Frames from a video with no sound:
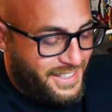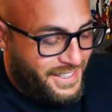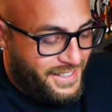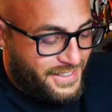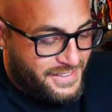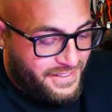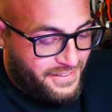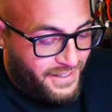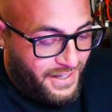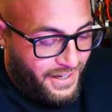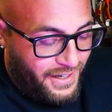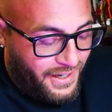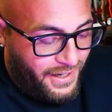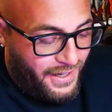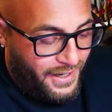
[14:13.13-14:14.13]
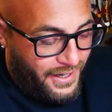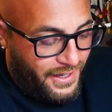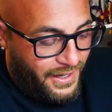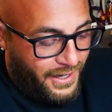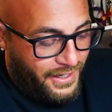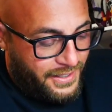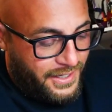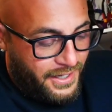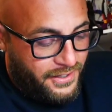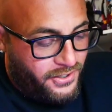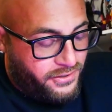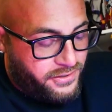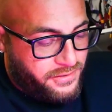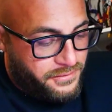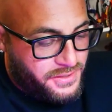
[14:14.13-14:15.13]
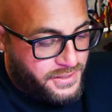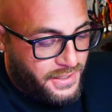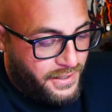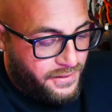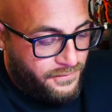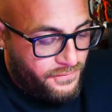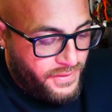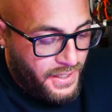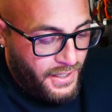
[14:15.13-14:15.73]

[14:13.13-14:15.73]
It is. I, I can't argue with that.